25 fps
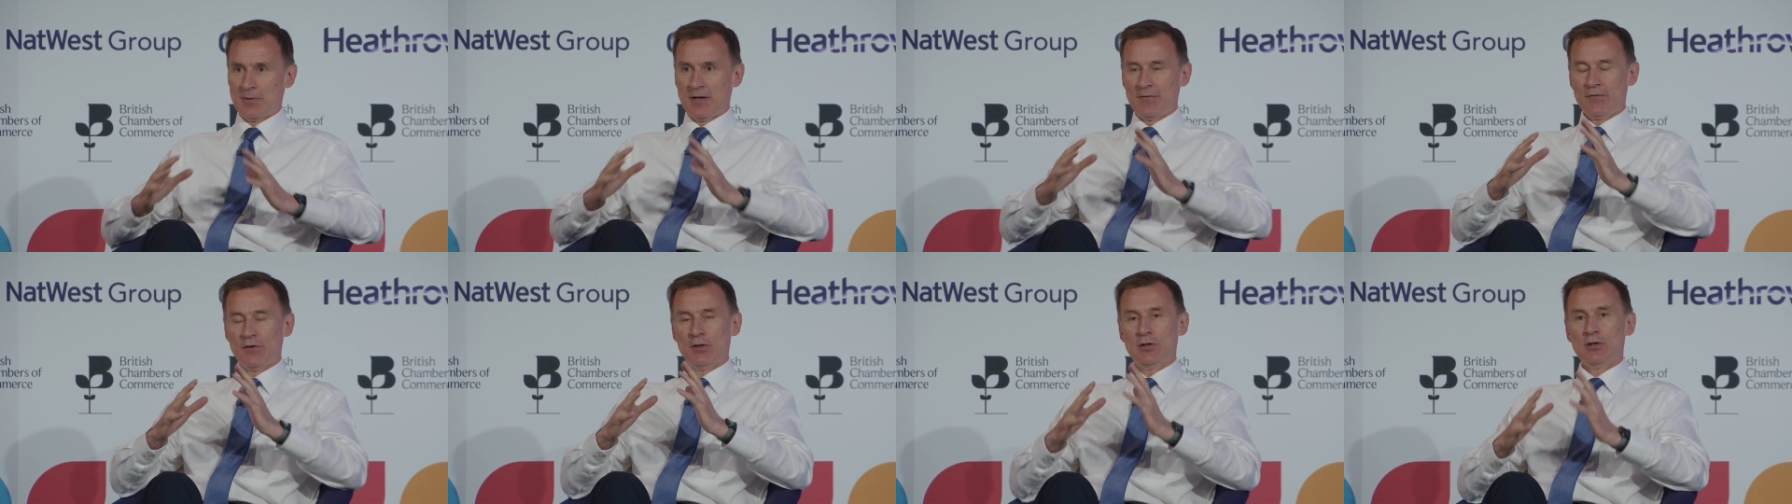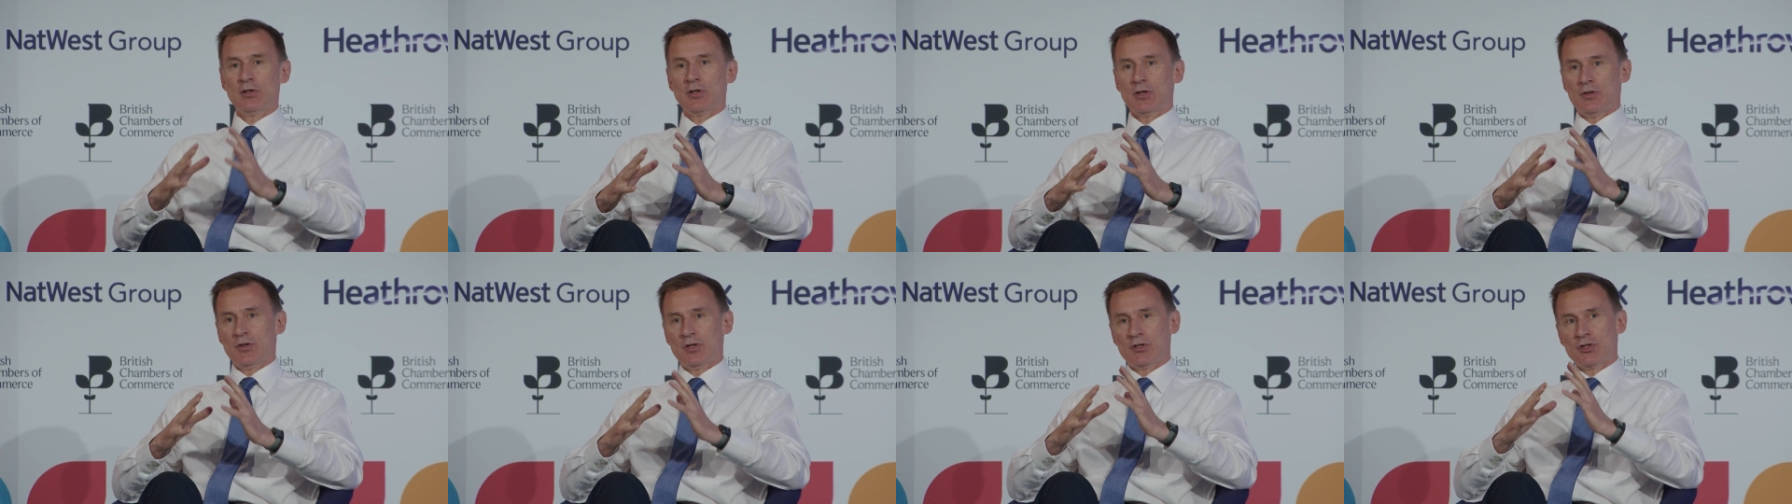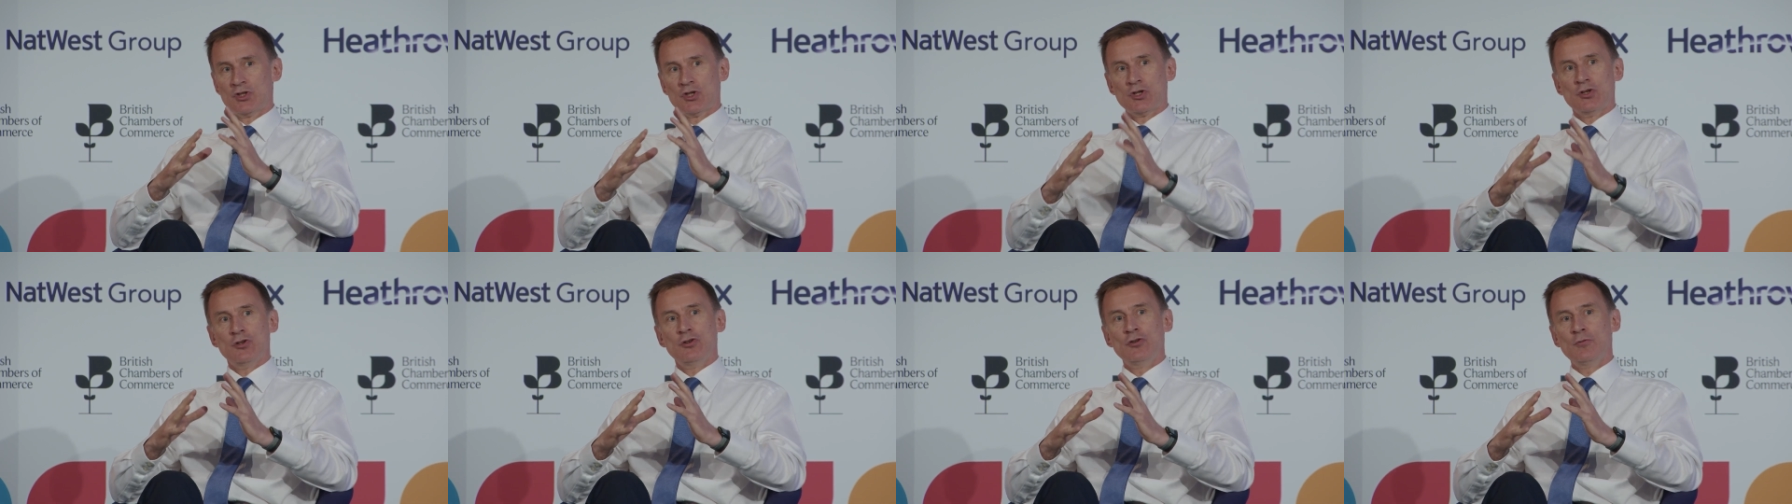I mean, if you look at the
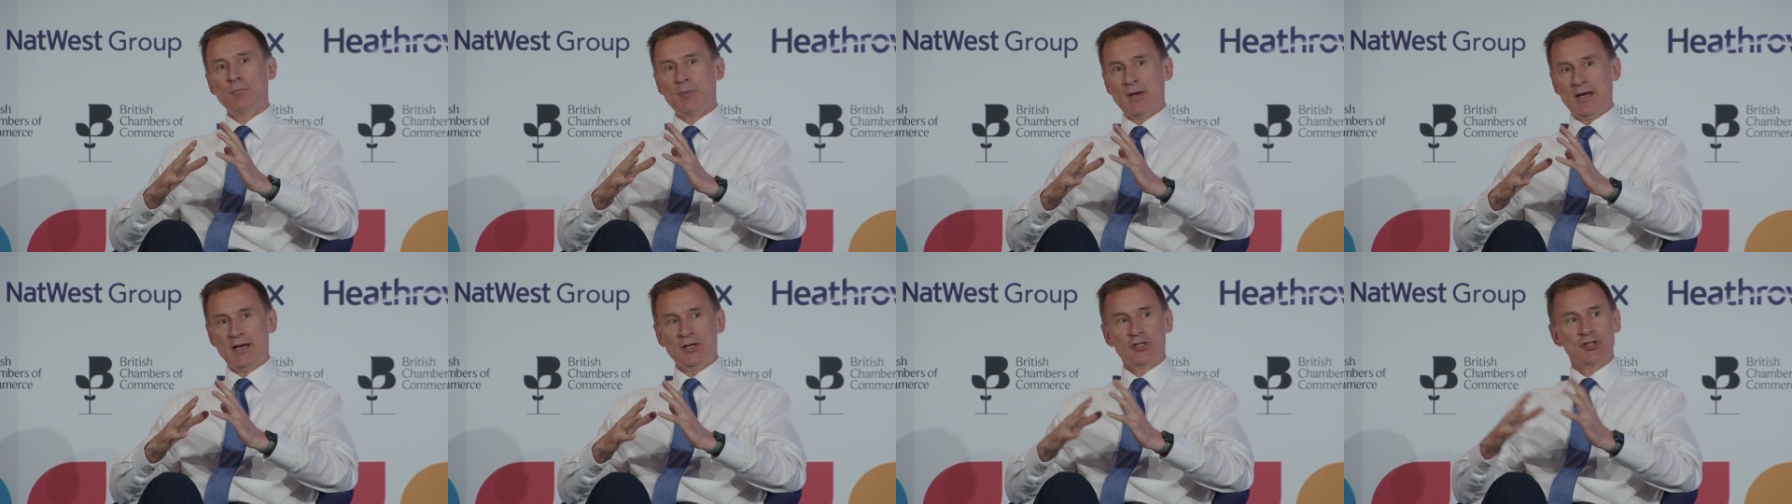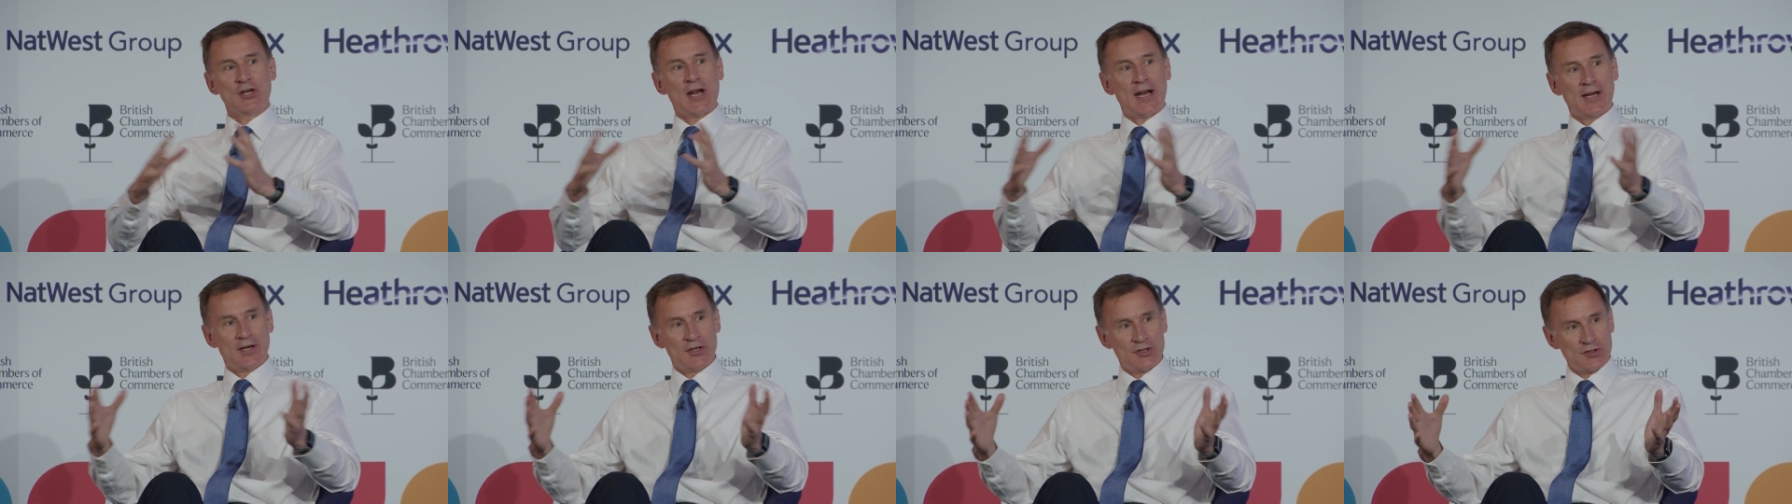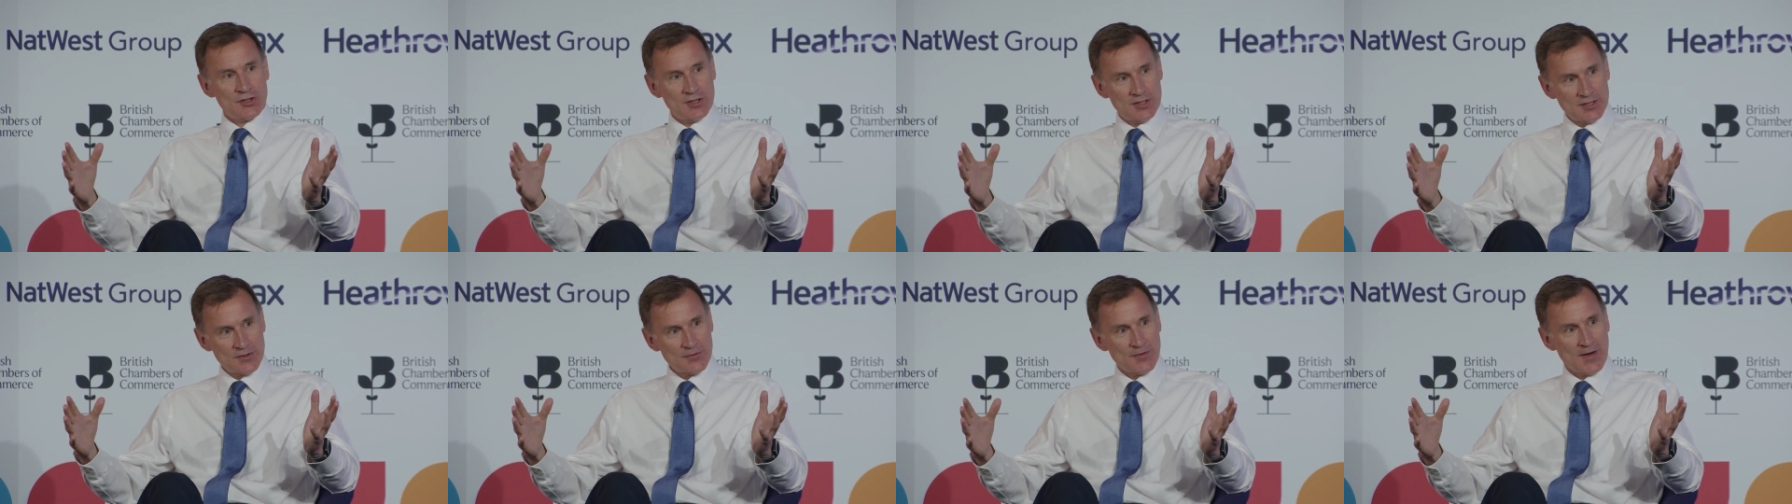two big
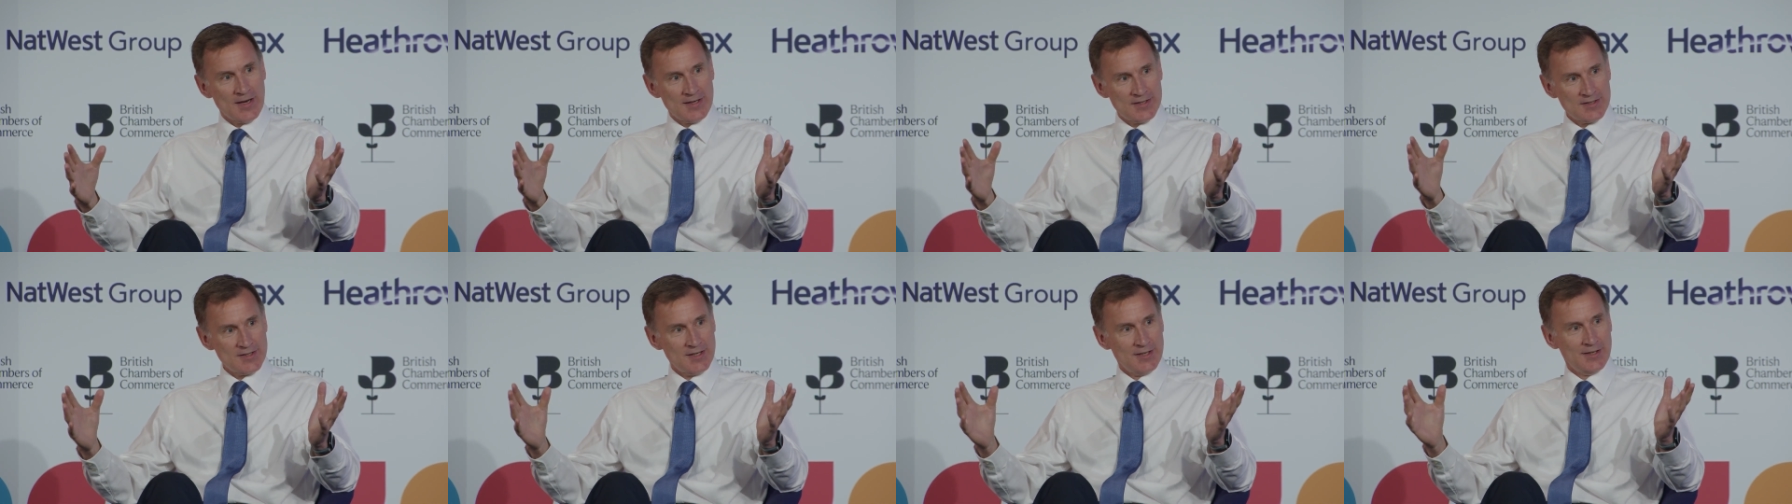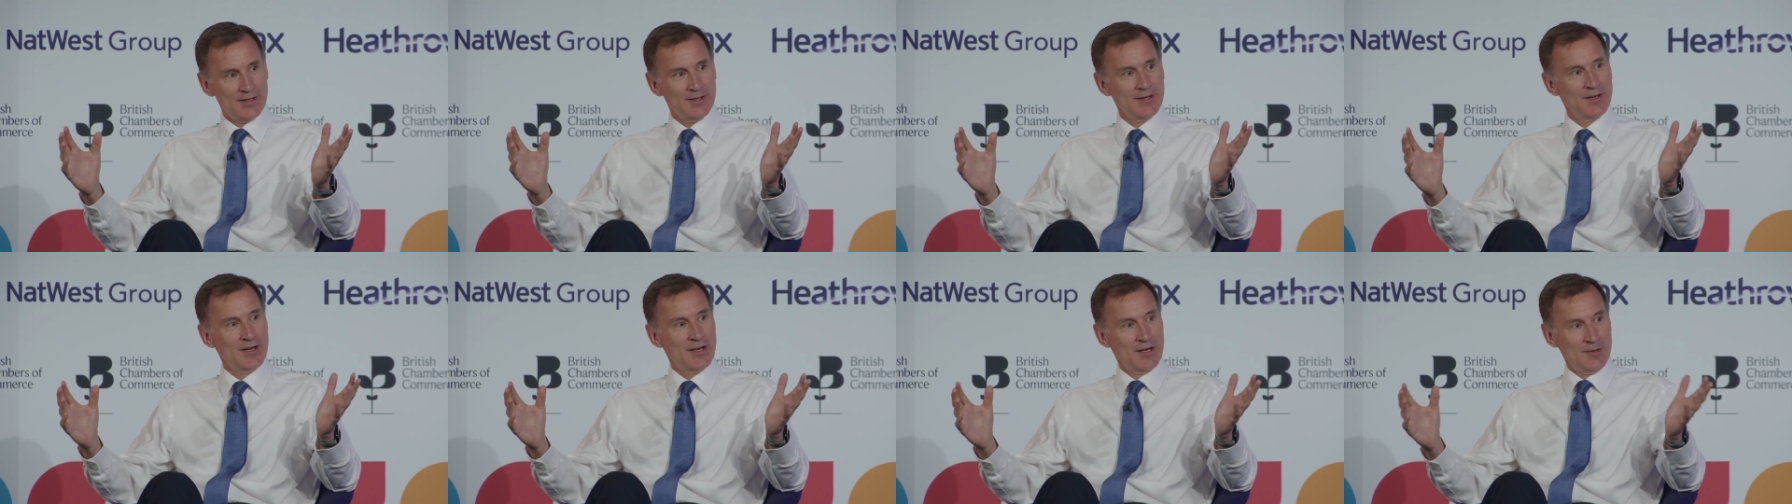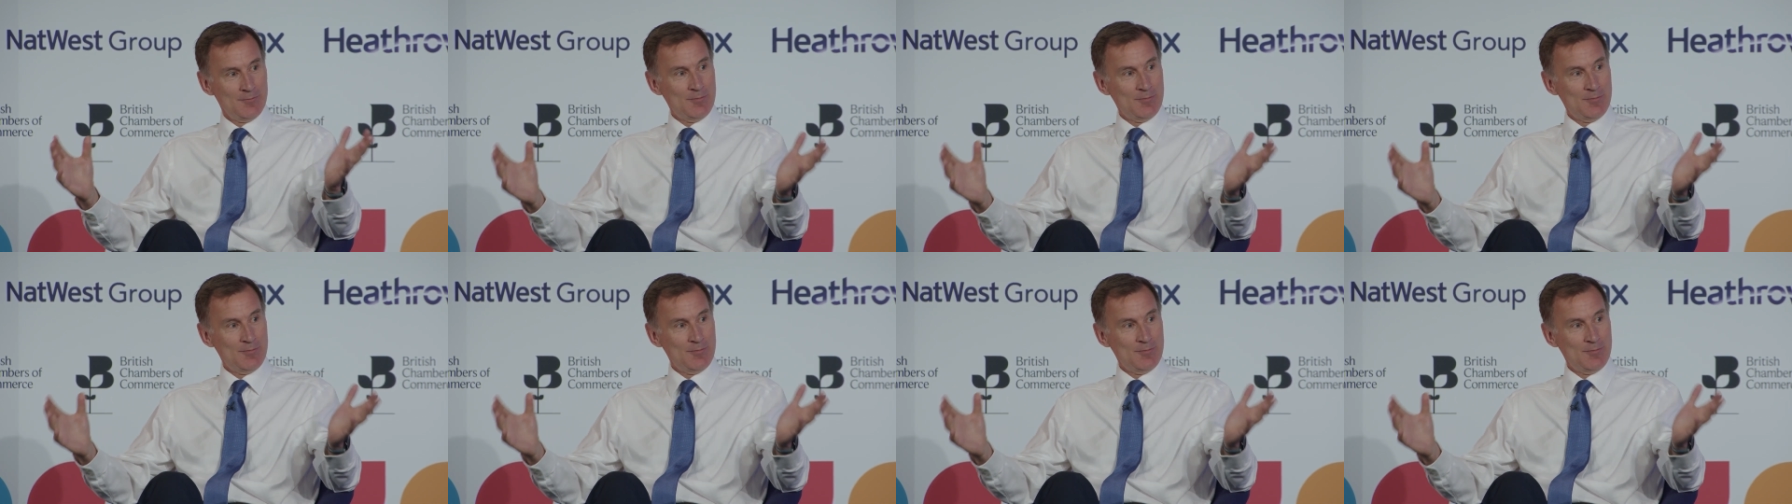challenges facing